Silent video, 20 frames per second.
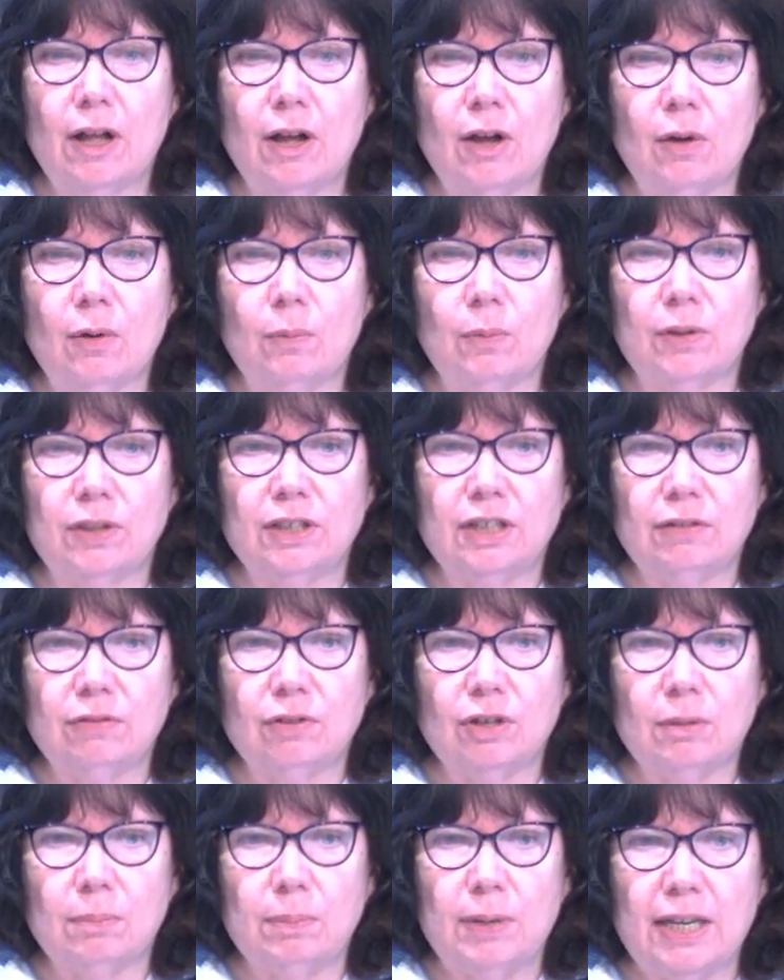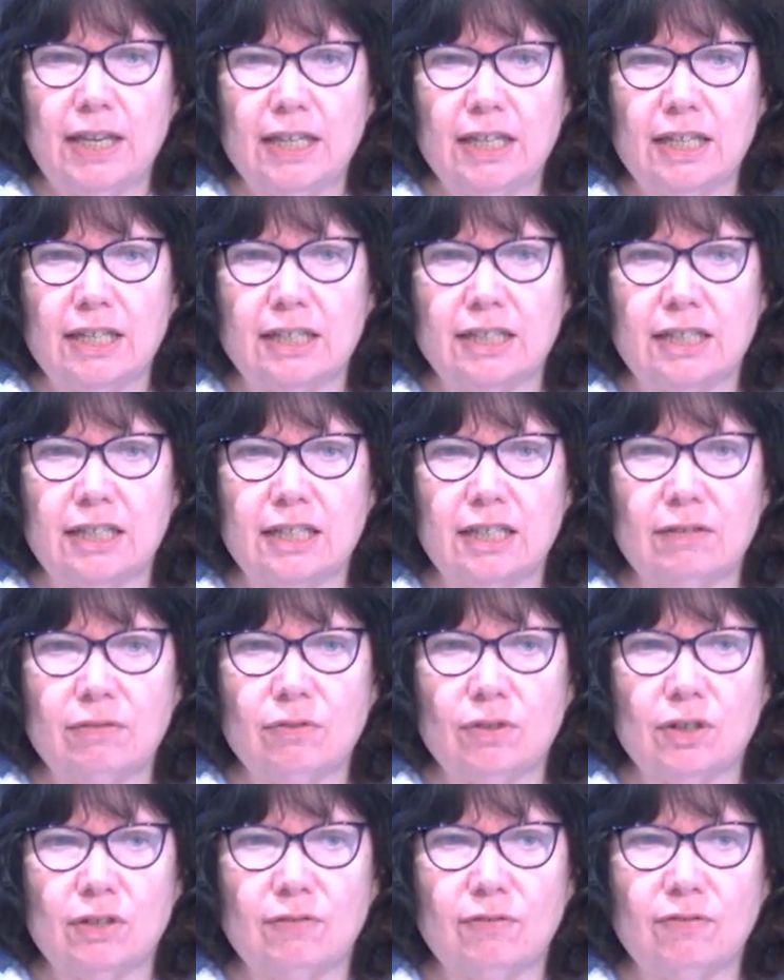with different opinions and
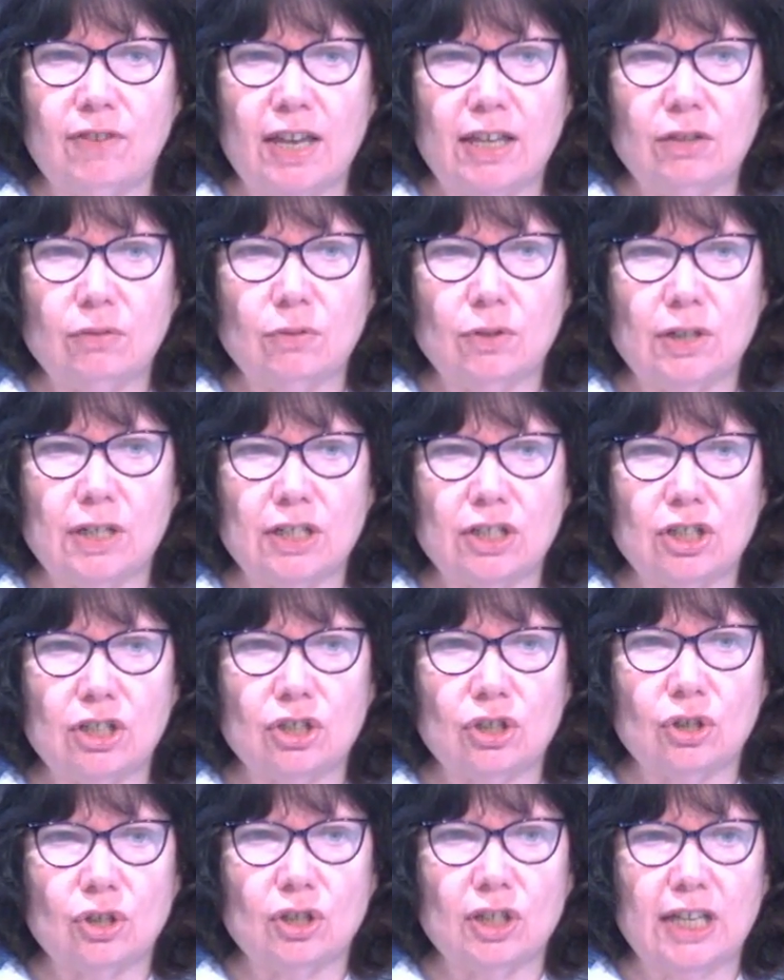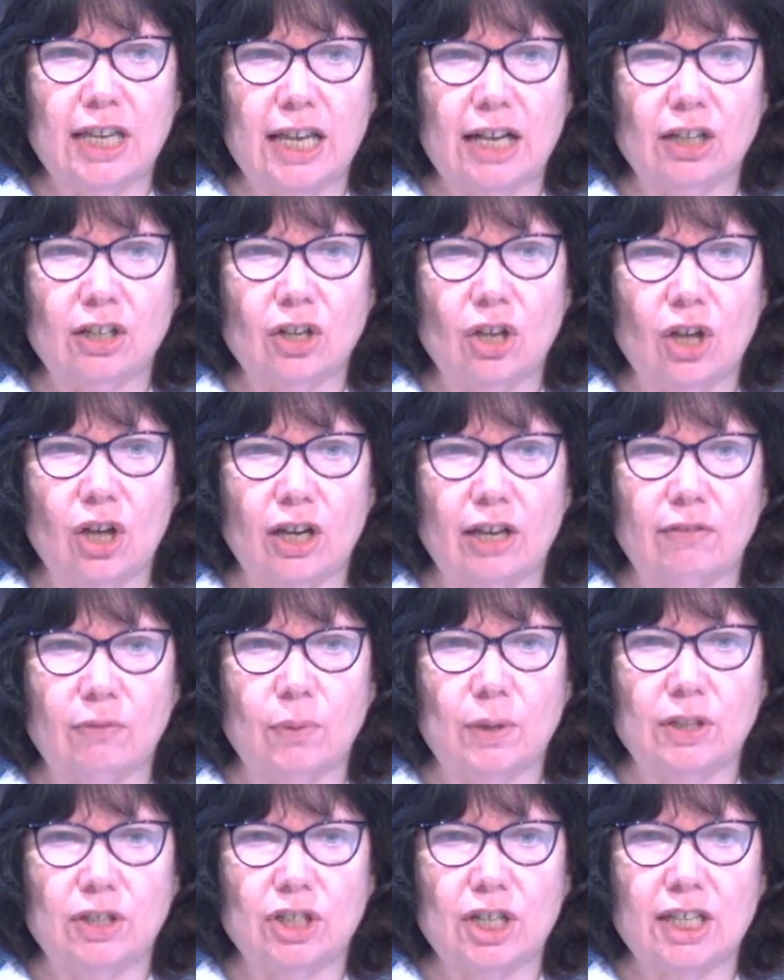different faith traditions could get along if
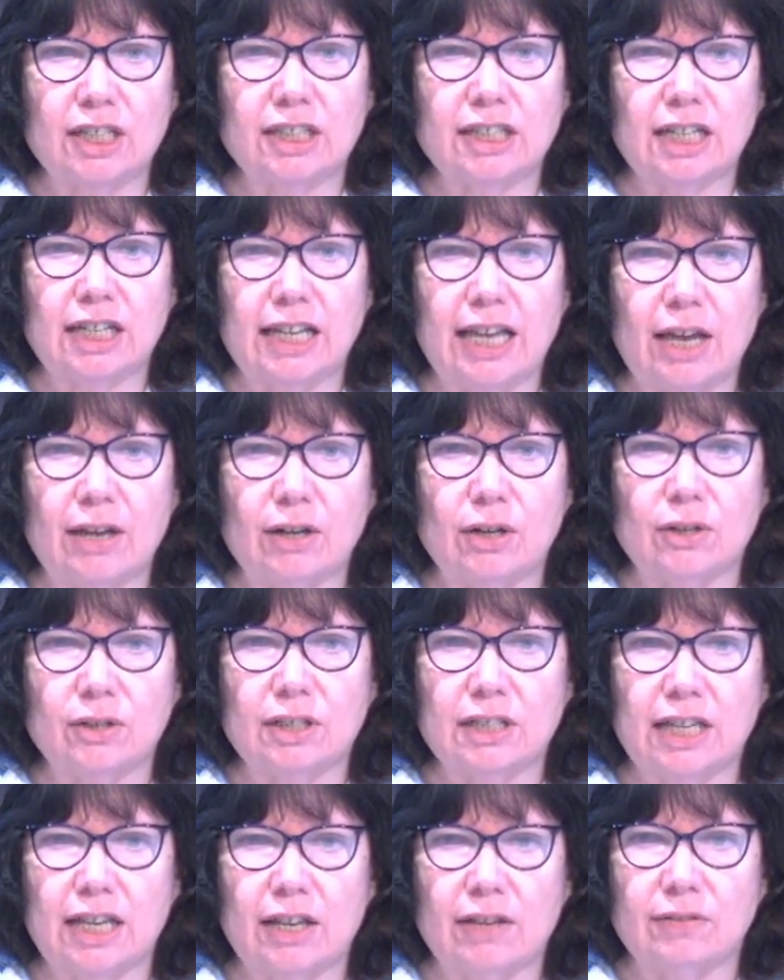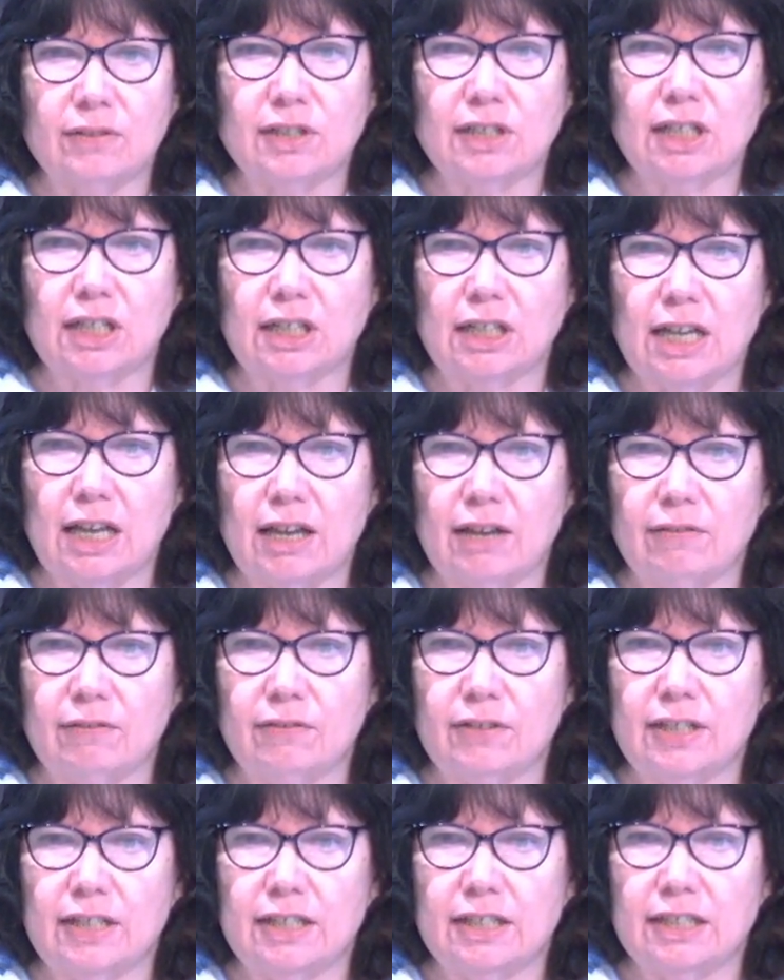we just allowed ourselves to love
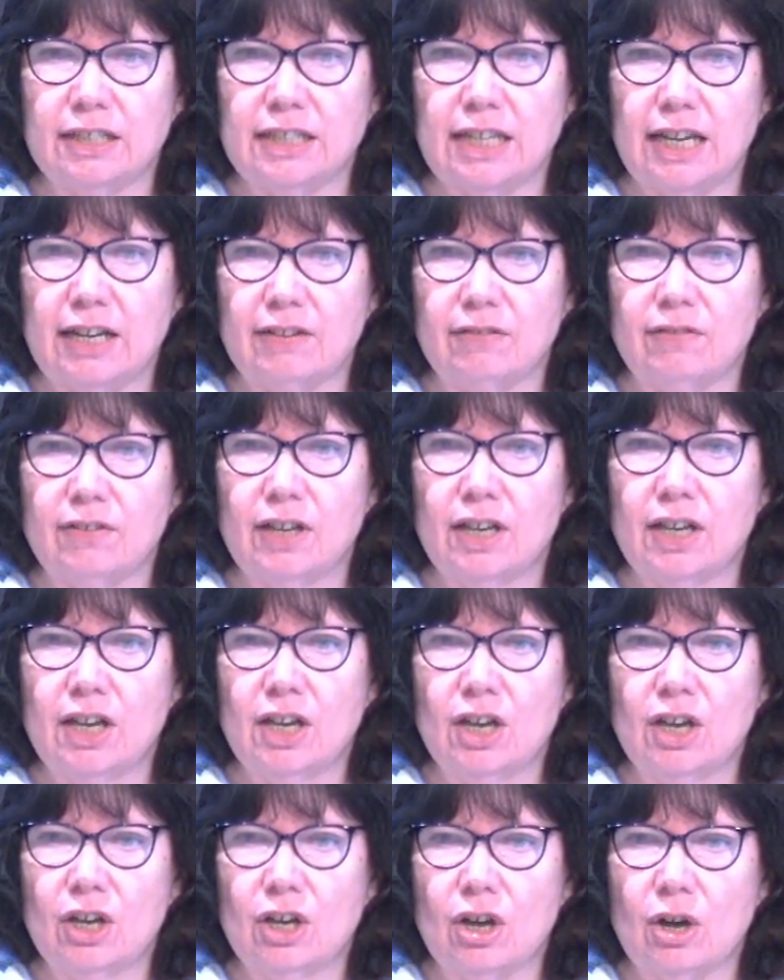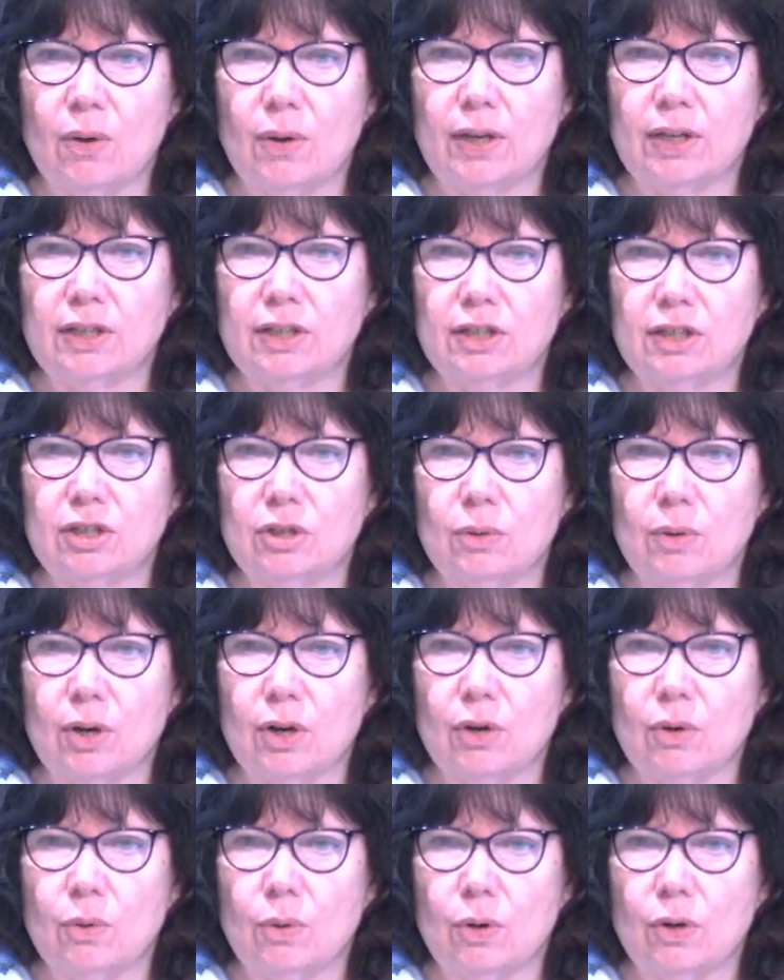instead of going to our
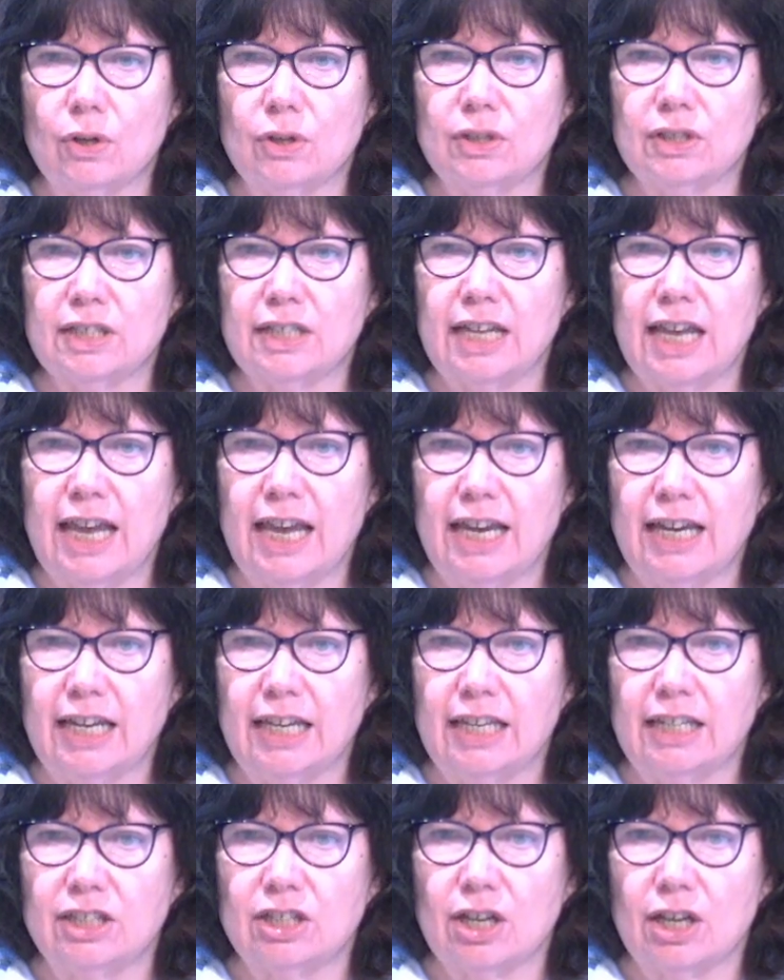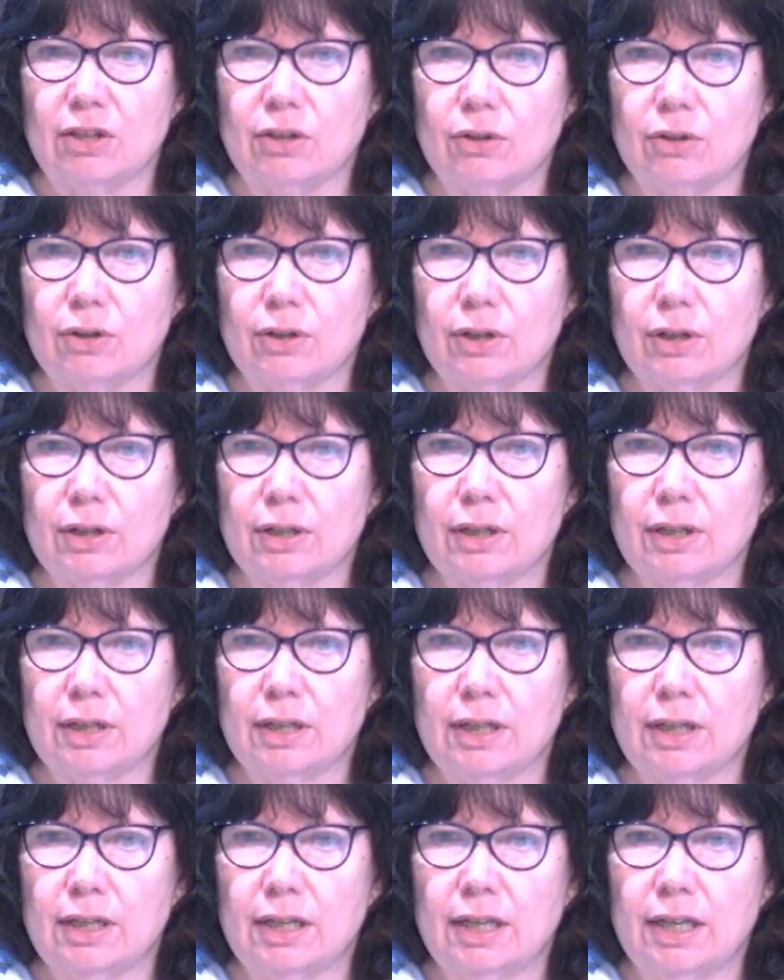corners and hating each other.
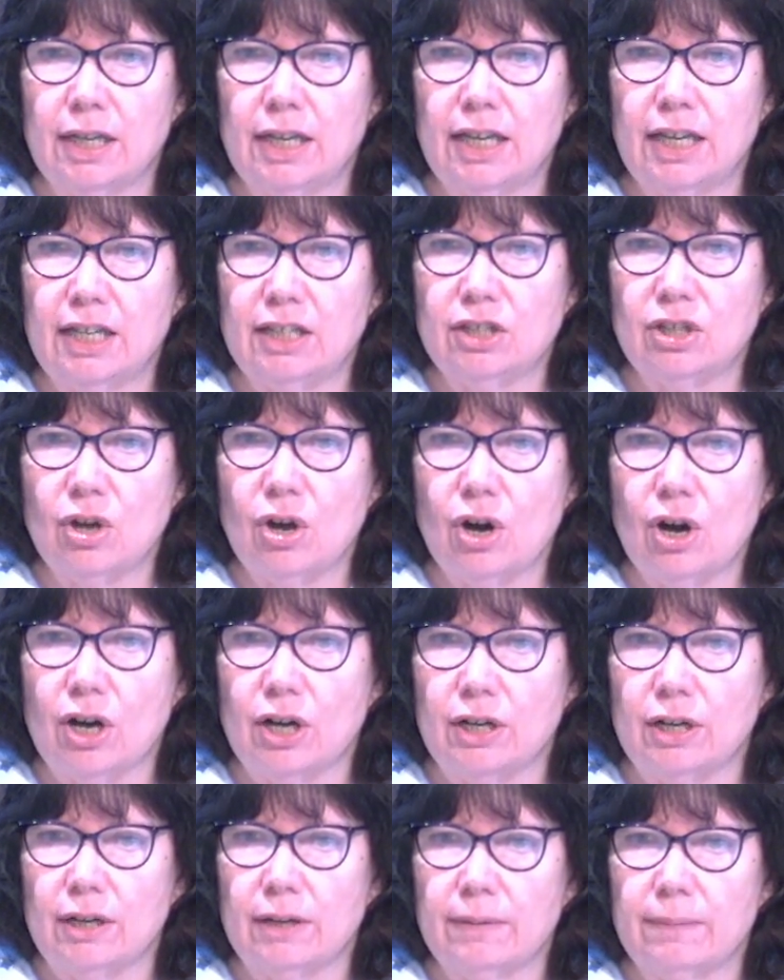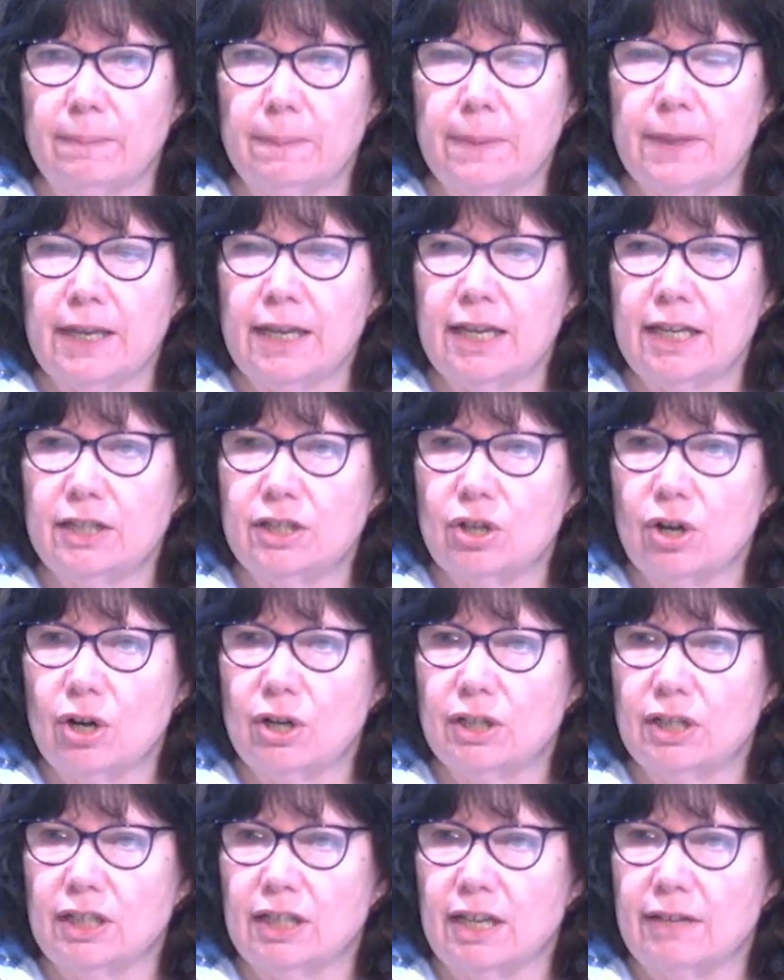It's hard. It's
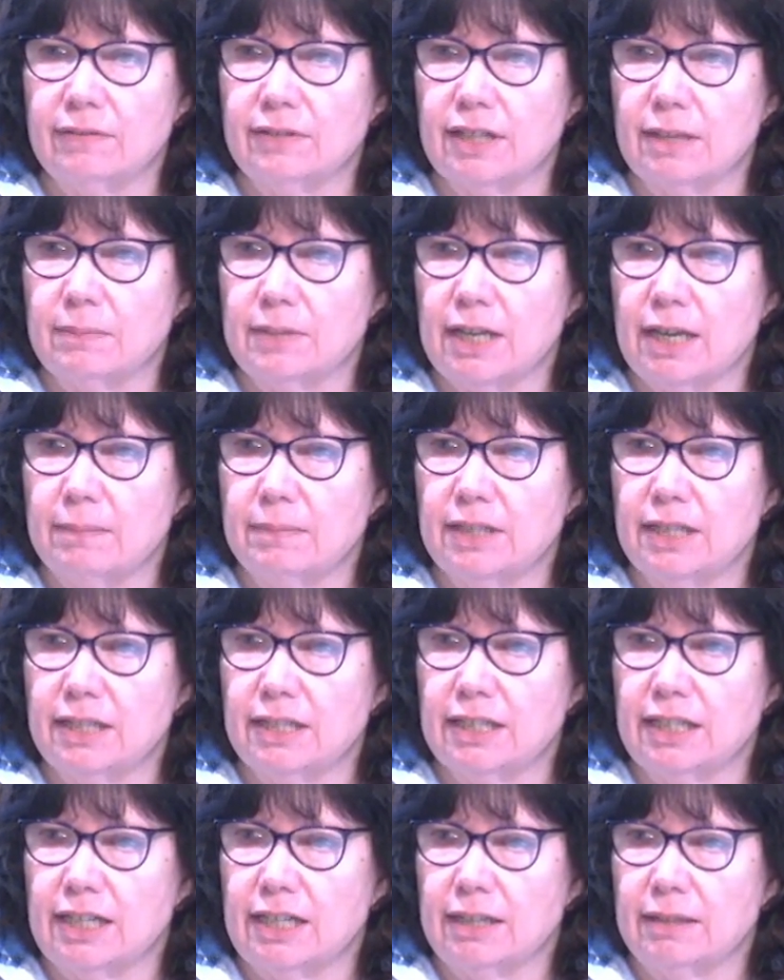hard to love sometimes, isn't it?